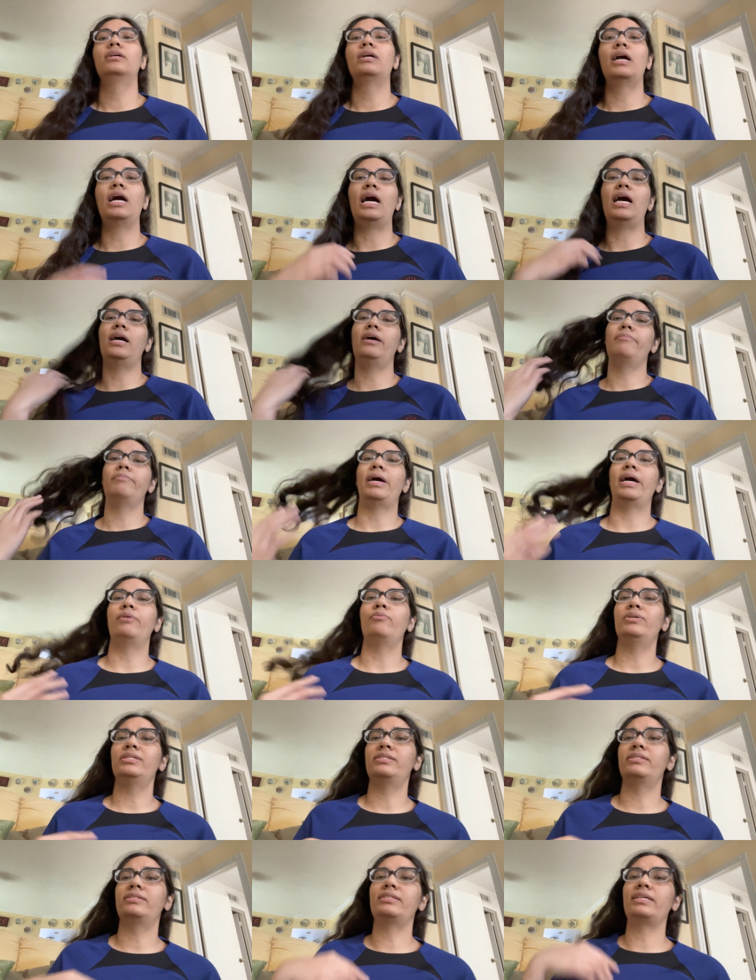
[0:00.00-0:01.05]
I
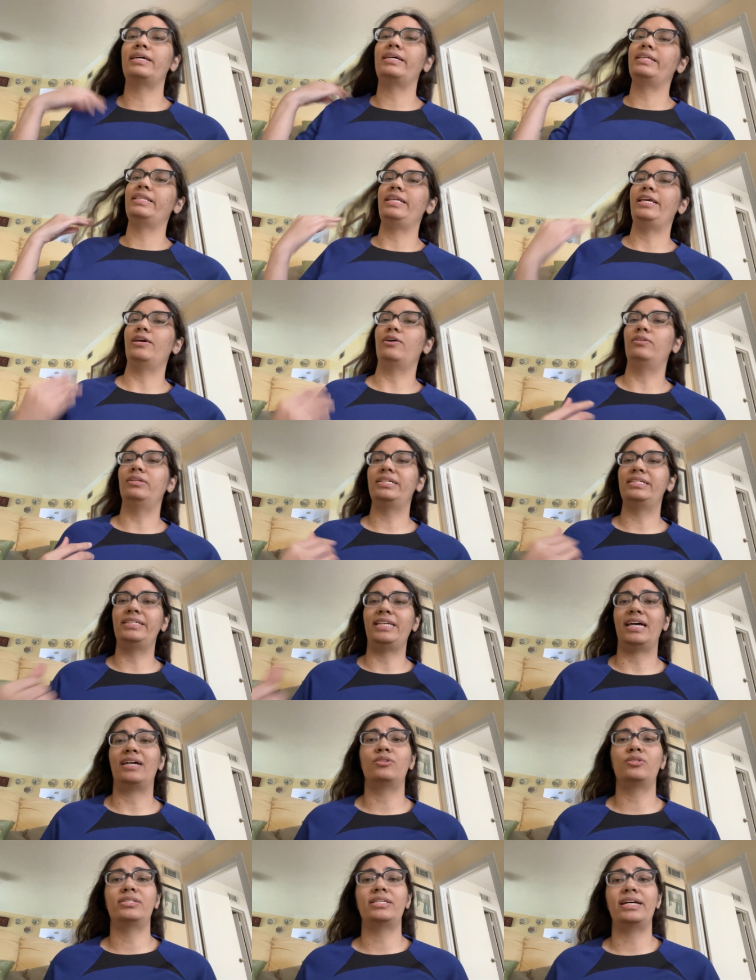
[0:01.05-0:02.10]
would say the only
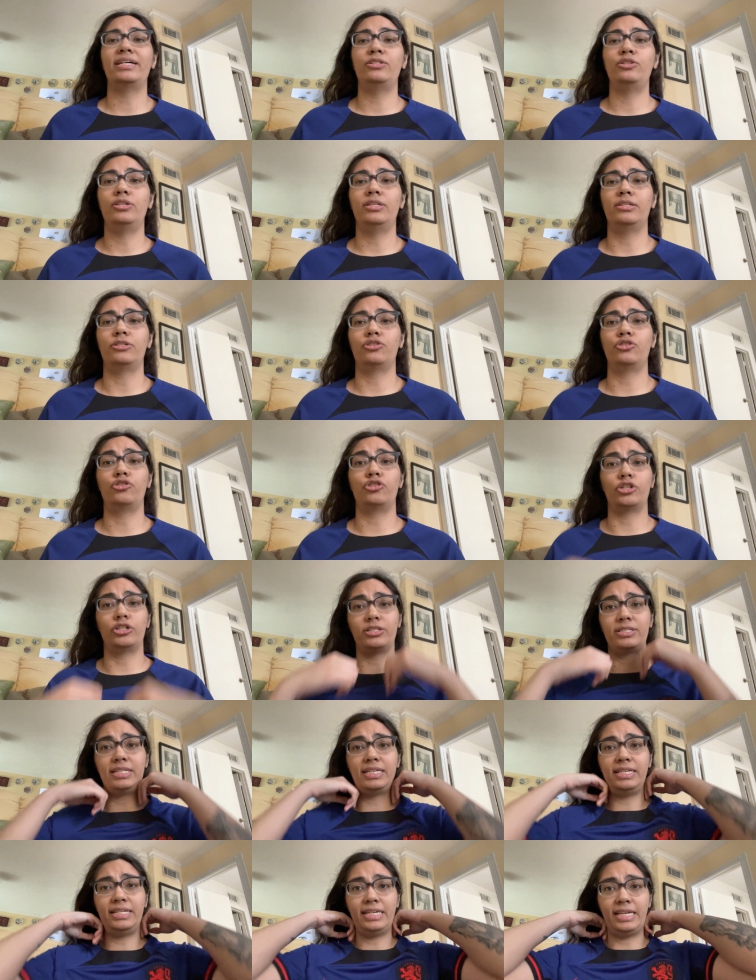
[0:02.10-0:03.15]
downside to this
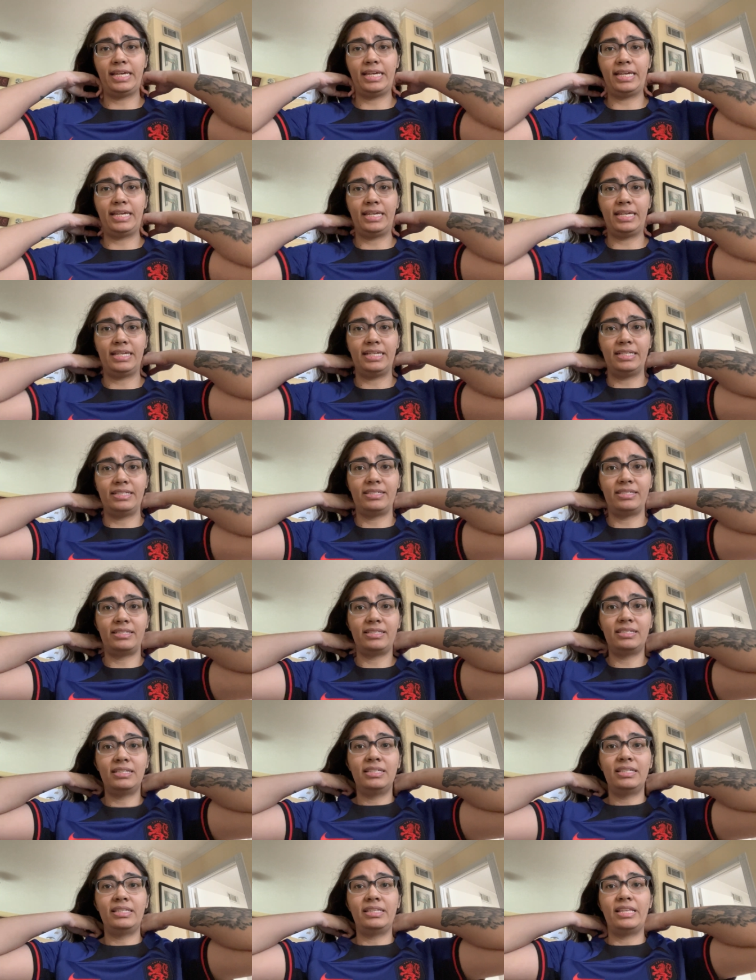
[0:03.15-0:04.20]
jersey is
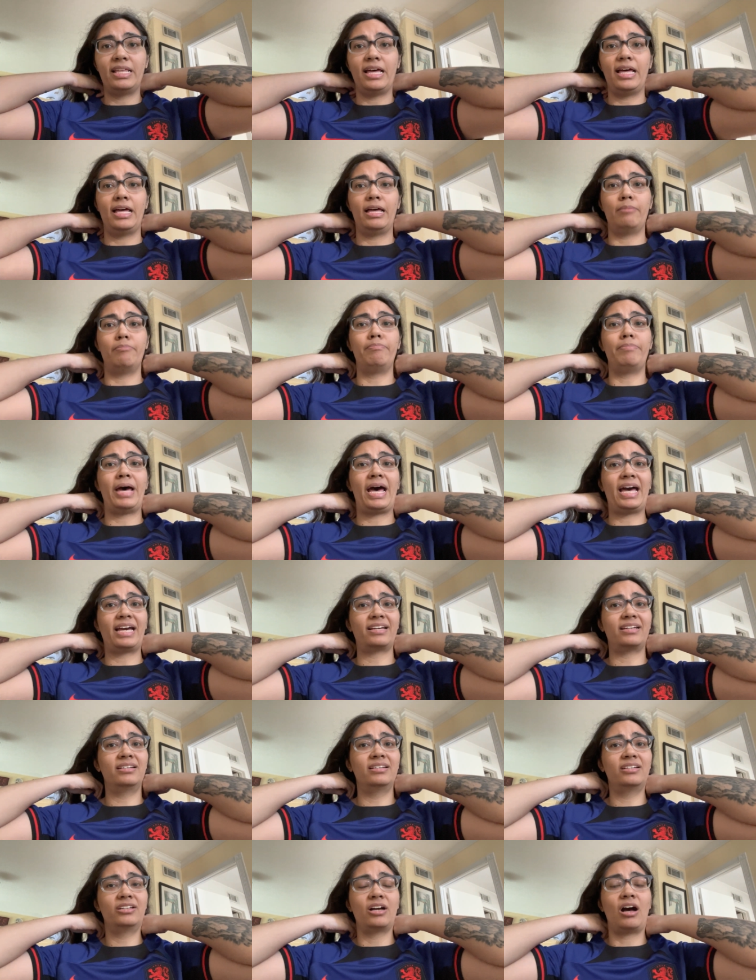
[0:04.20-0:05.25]
the back
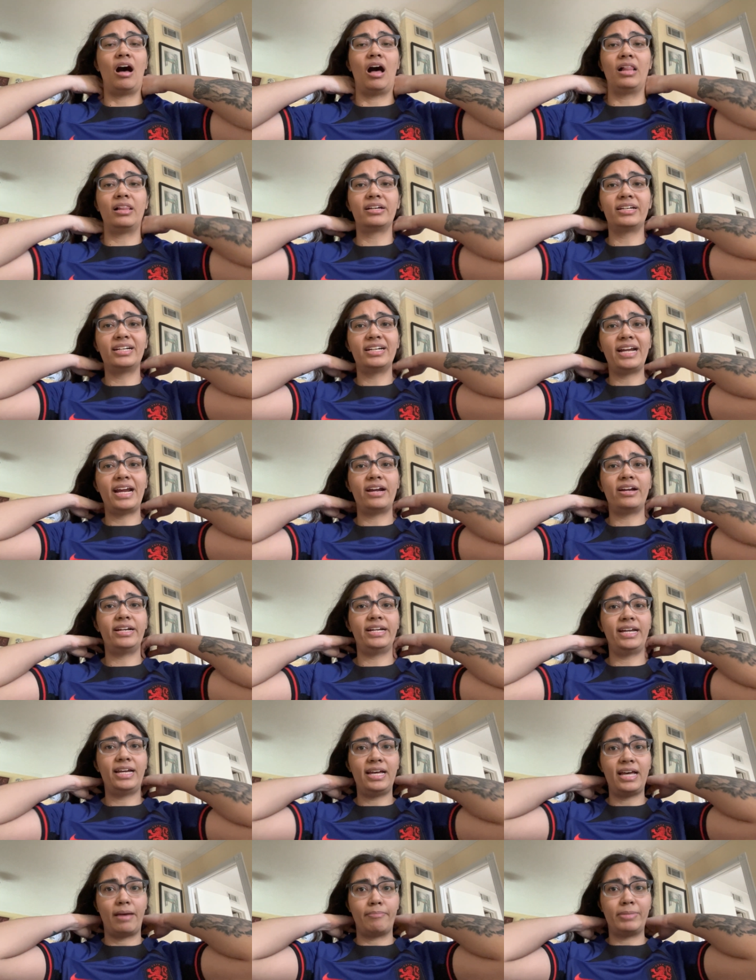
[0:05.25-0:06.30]
collar
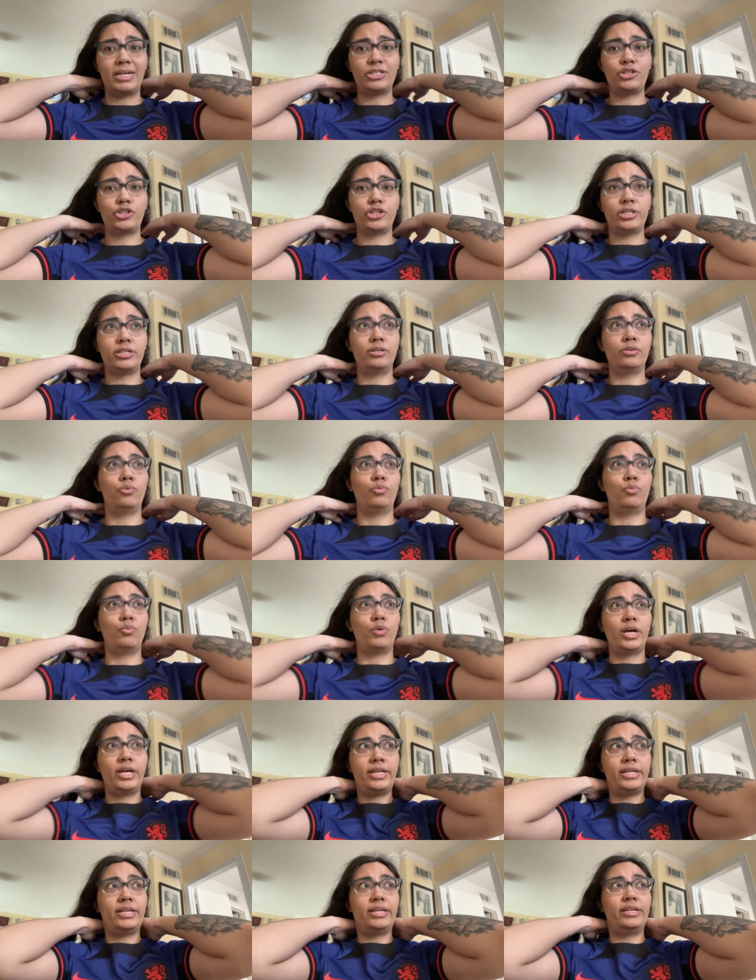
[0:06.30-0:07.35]
area. I'm not sure
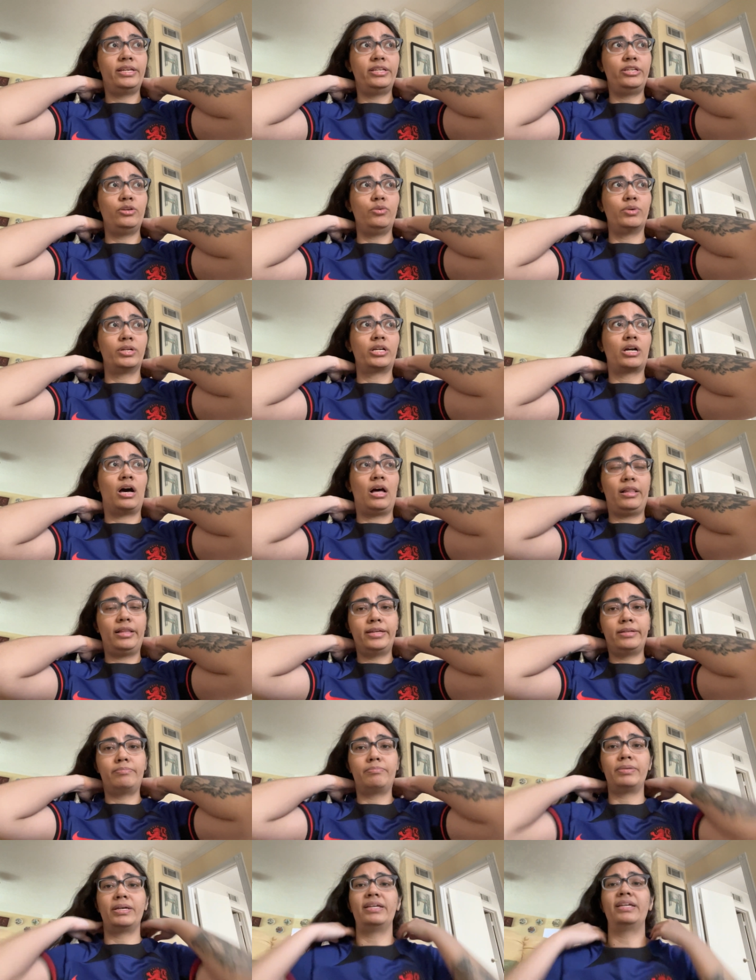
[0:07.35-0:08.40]
what you would call
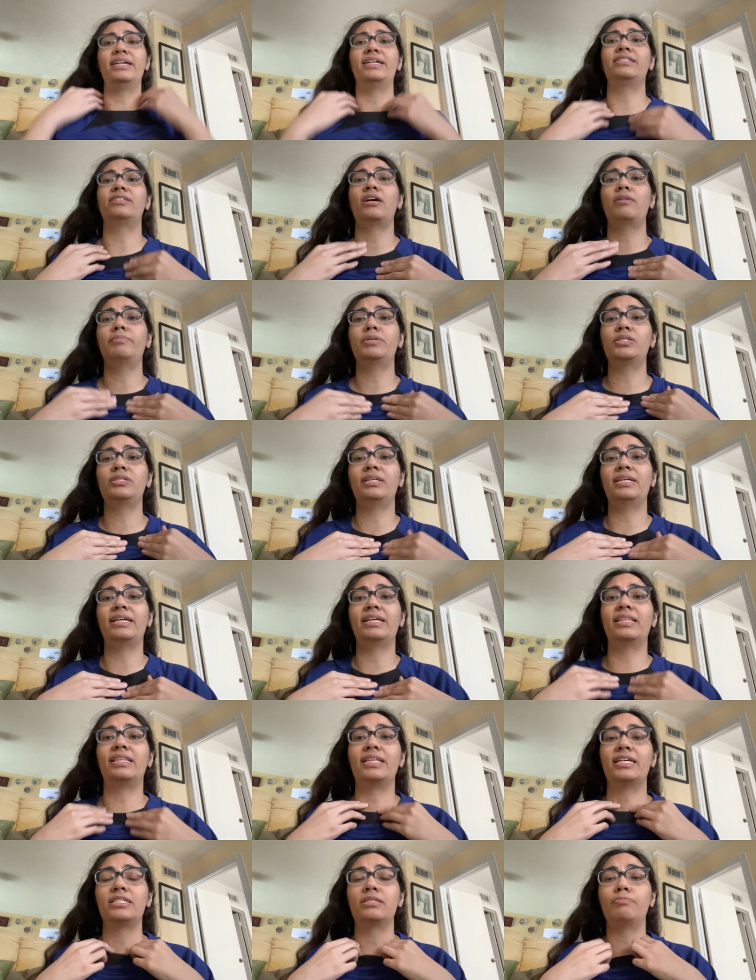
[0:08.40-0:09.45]
it, but it's almost
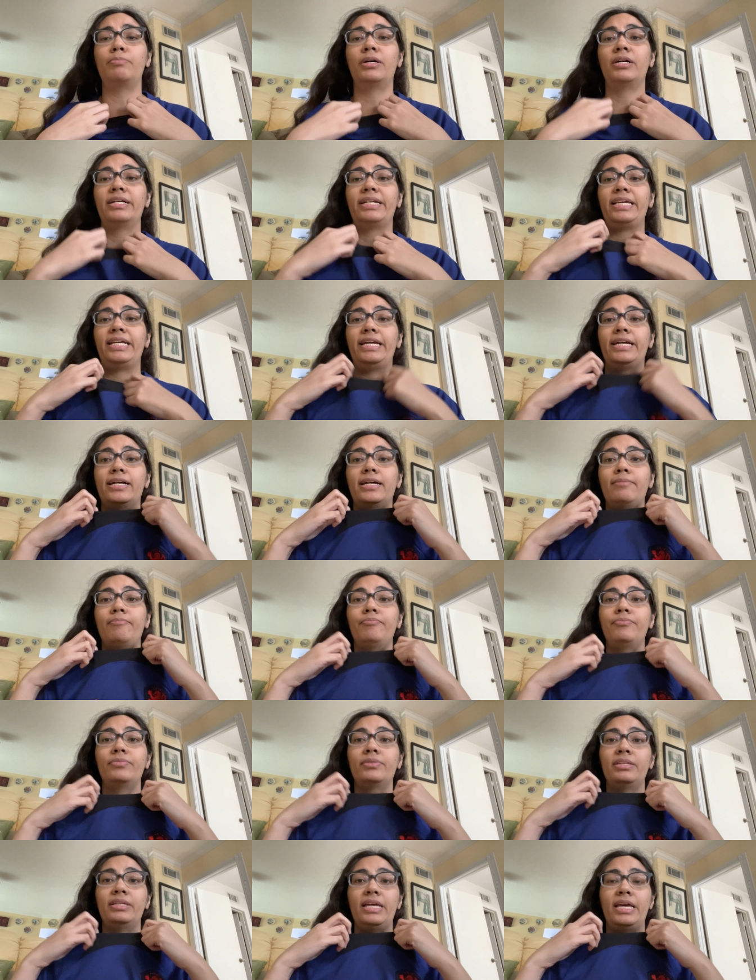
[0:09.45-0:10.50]
like this part here
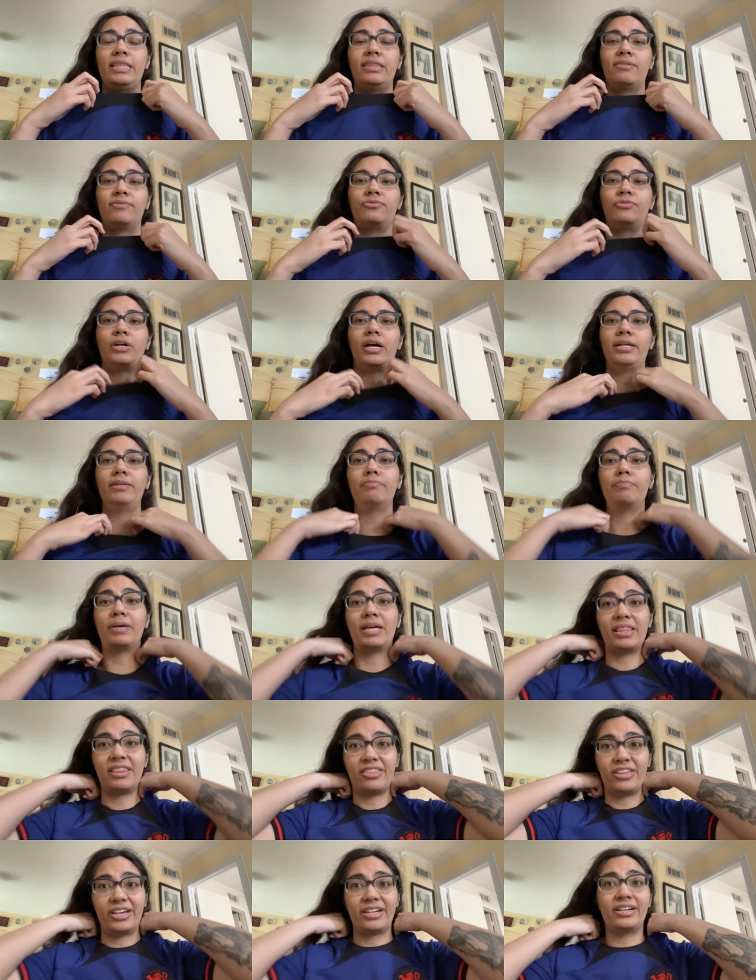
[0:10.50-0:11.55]
in the front,
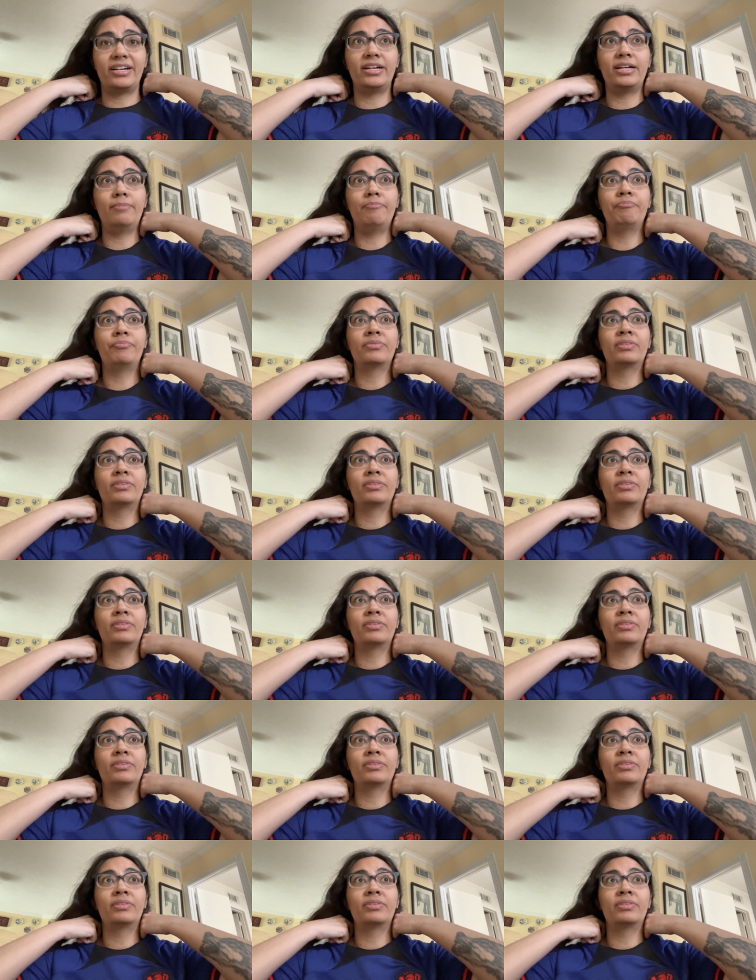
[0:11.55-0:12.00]
but thicker.